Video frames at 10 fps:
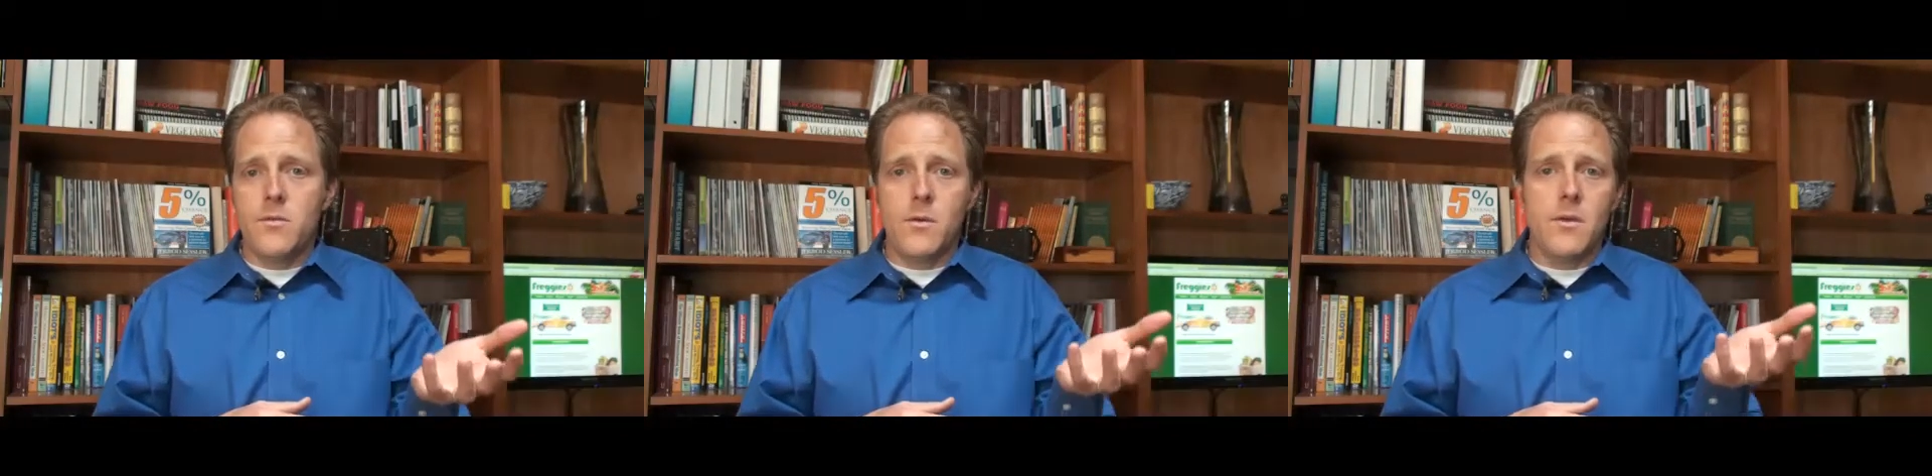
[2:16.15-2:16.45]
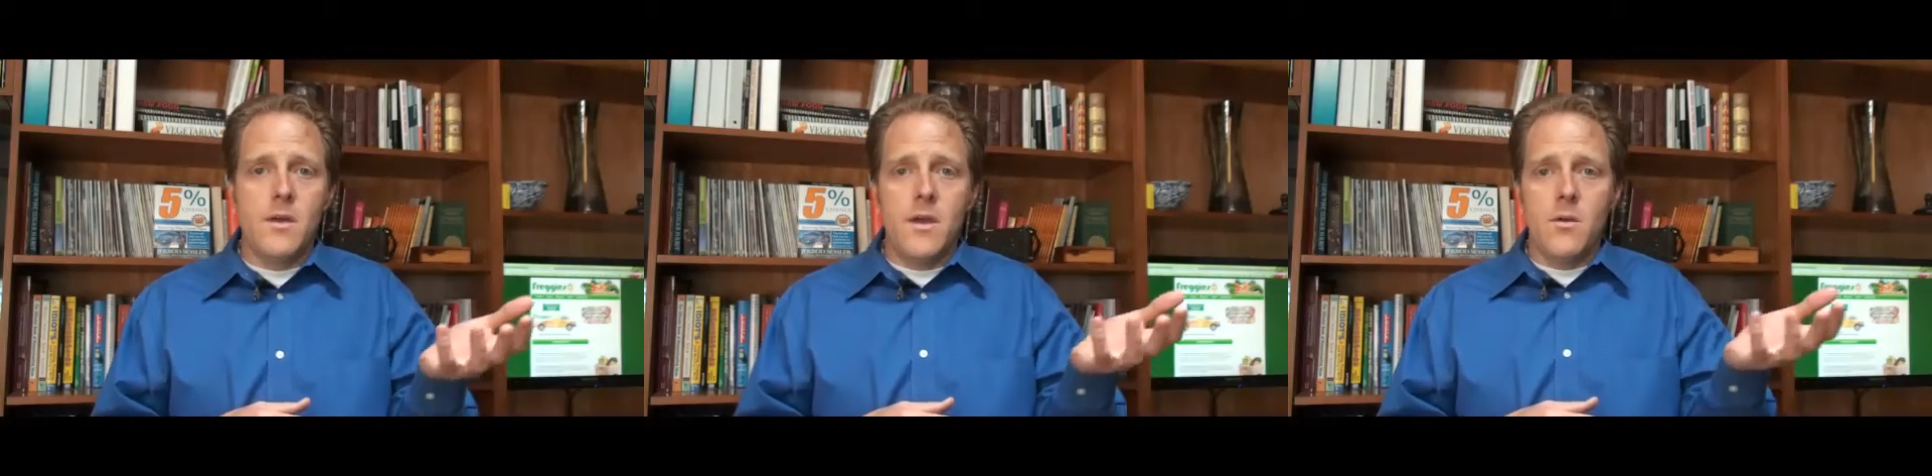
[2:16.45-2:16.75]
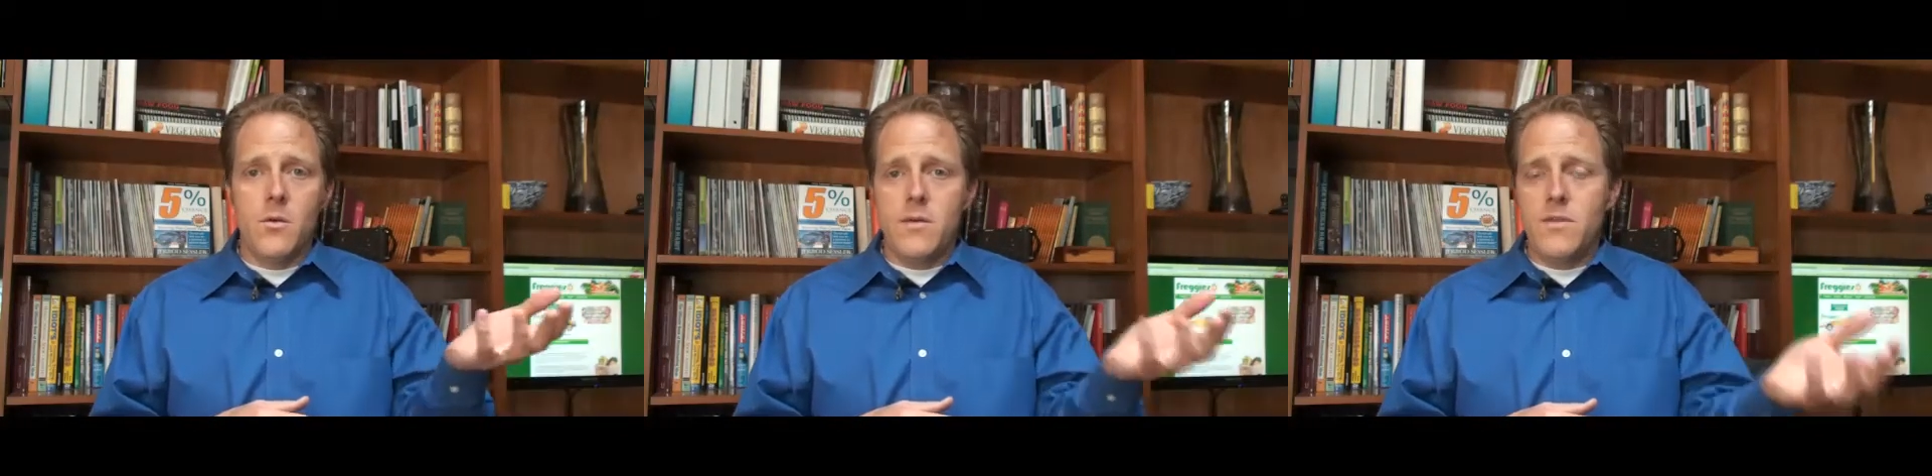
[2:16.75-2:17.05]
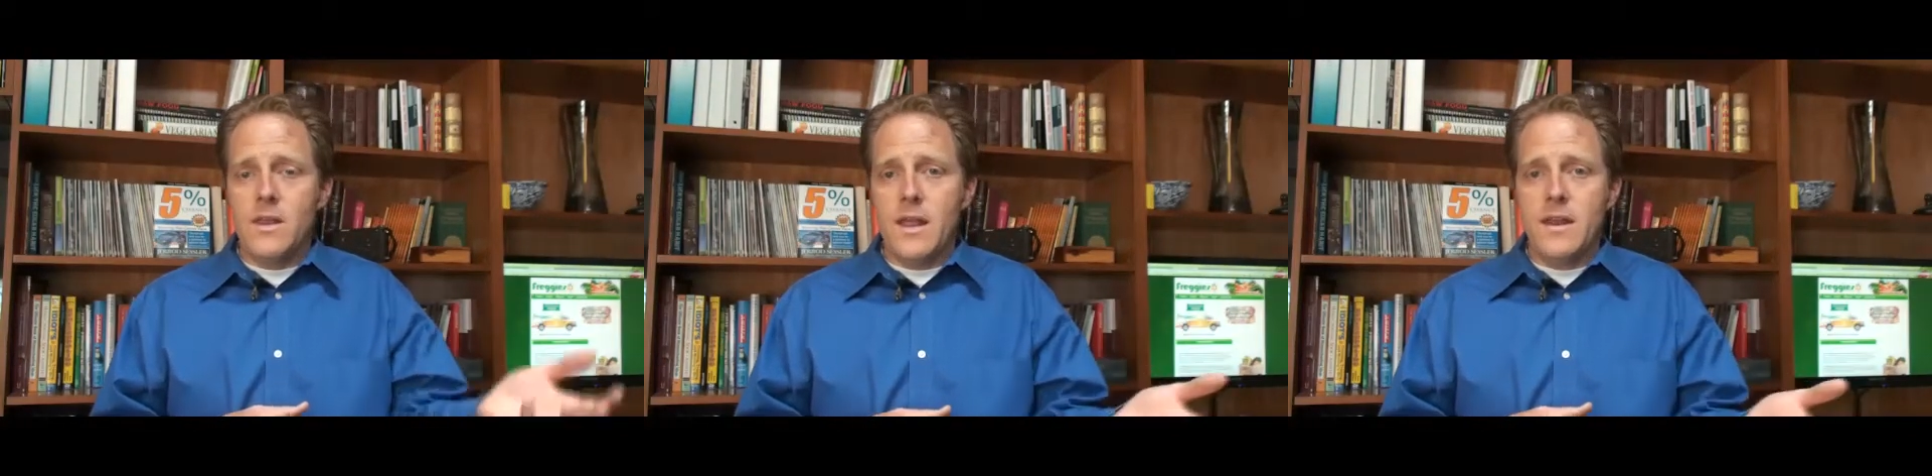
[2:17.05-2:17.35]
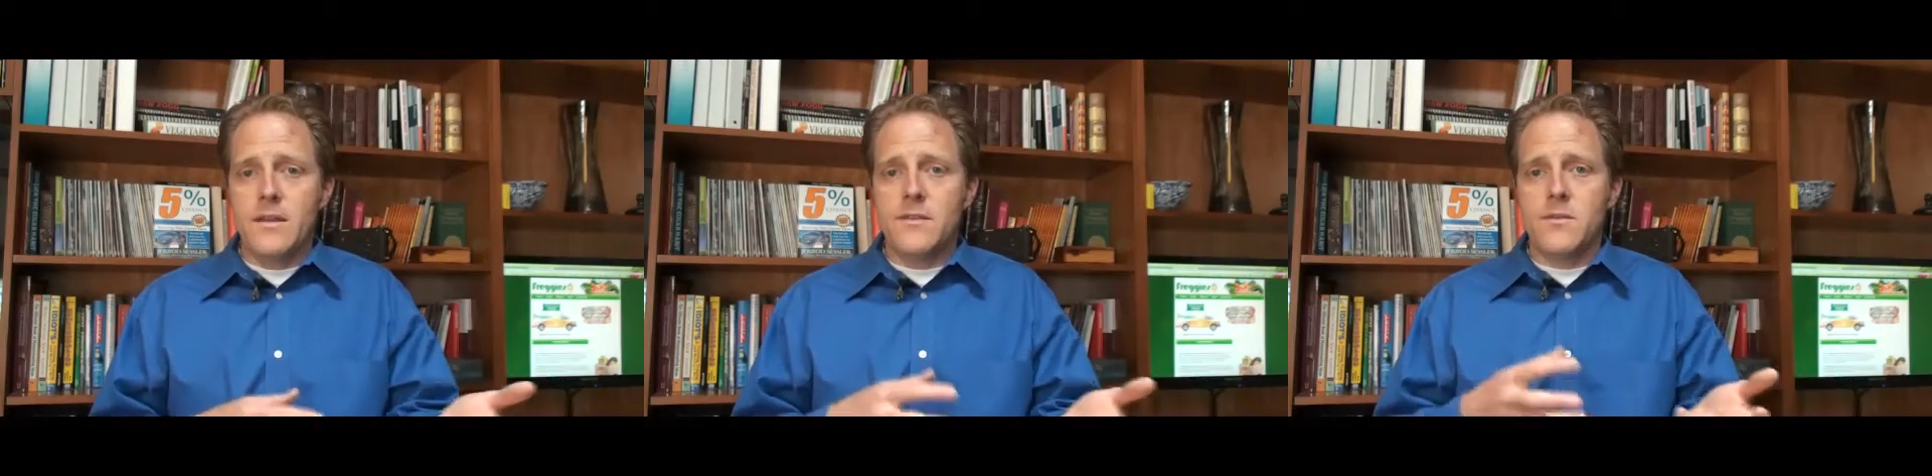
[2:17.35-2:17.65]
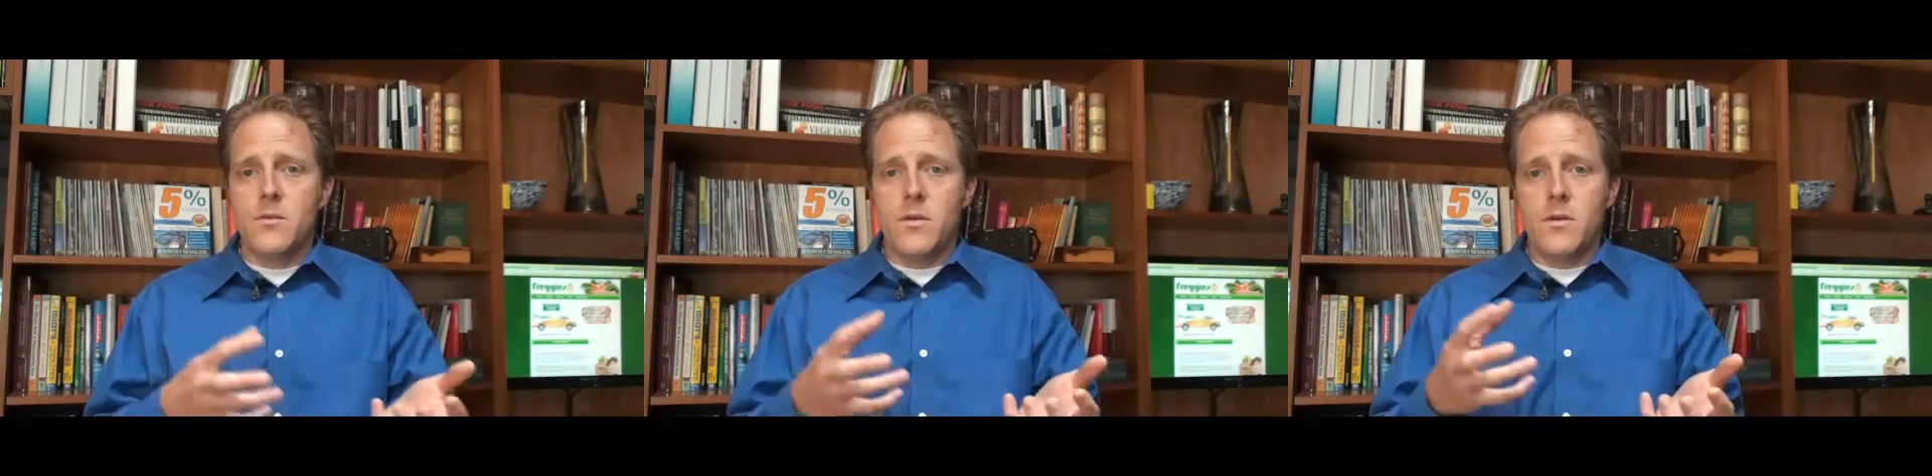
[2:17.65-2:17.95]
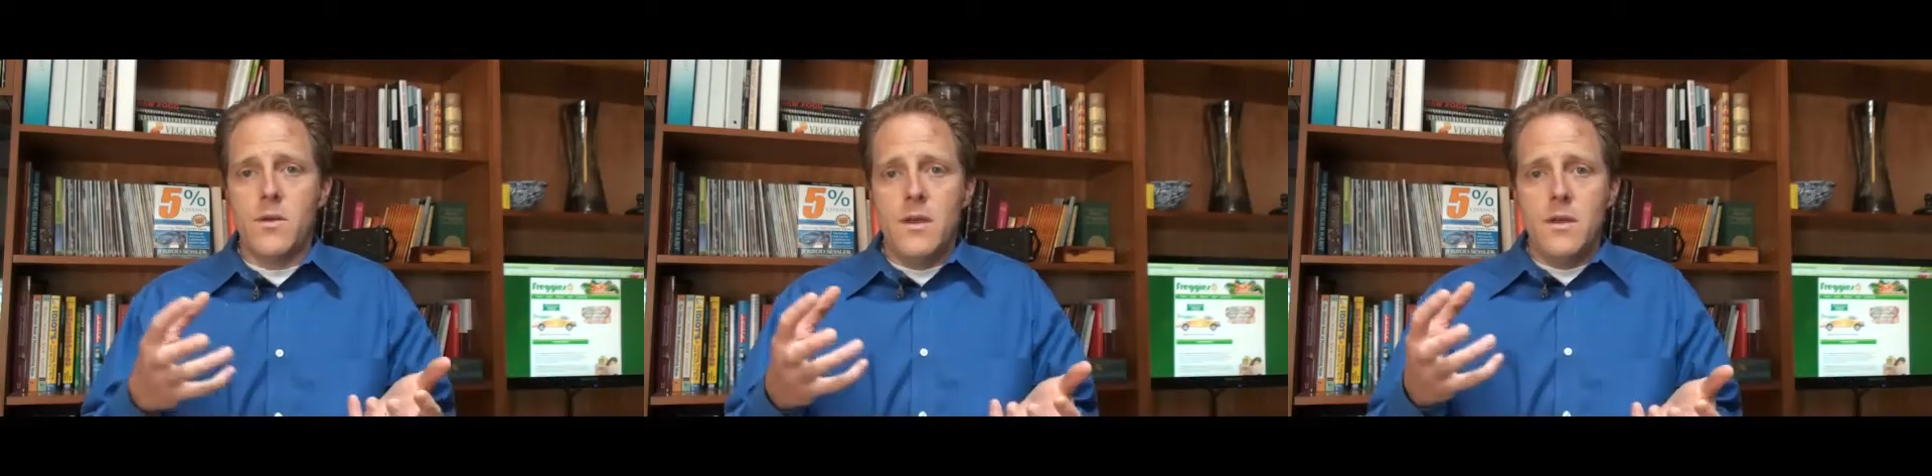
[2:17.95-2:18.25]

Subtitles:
or even lettuce or